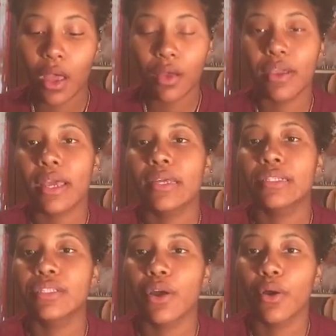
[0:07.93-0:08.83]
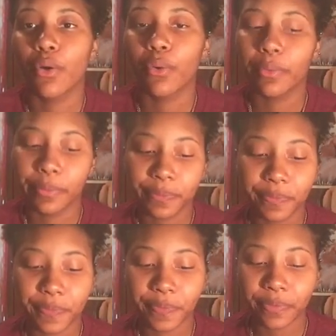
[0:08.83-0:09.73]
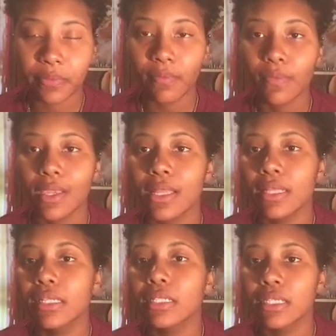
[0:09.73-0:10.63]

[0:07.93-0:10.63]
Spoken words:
Okay, so this